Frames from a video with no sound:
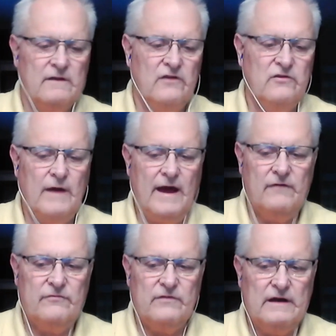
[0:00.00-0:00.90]
Did you
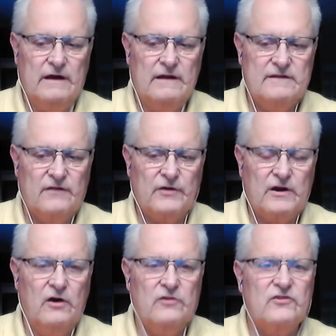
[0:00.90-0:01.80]
have
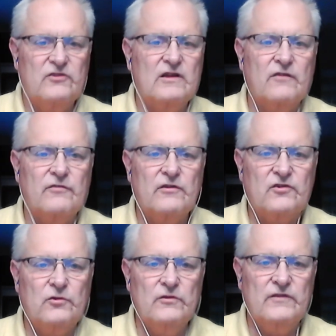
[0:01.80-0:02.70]
different coaches at different
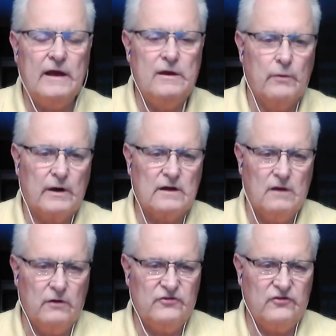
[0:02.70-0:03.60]
schools that you were
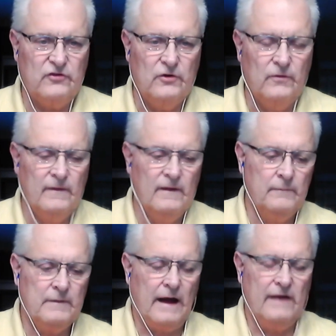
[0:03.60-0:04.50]
close to?
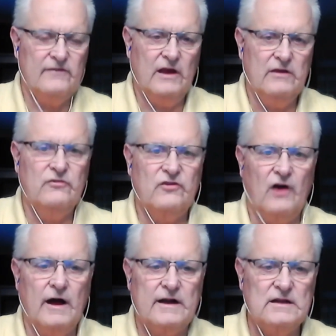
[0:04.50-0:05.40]
Guys that you
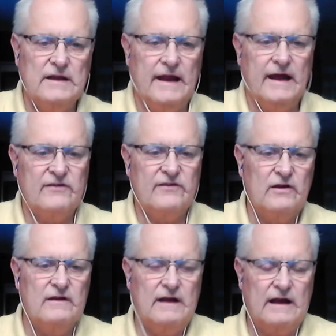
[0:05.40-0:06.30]
saw at clinics
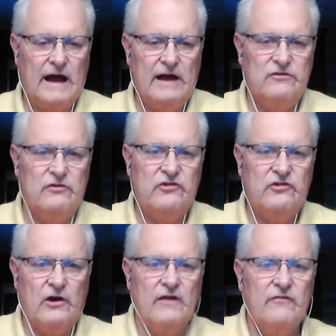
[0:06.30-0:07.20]
and guys you
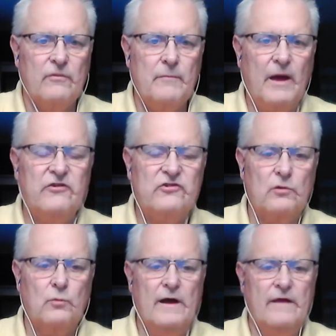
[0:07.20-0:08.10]
shared
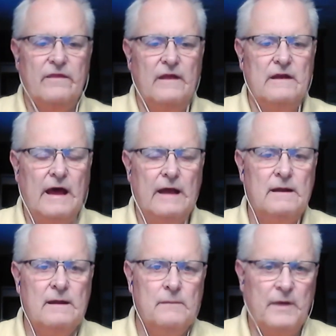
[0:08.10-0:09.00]
information with and
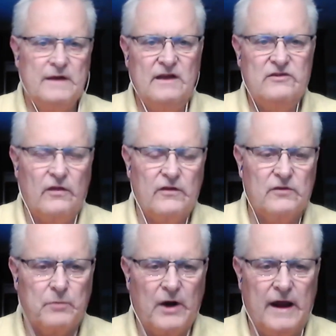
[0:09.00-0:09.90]
picked each
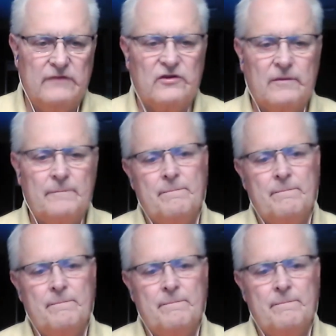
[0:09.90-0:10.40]
other's brains?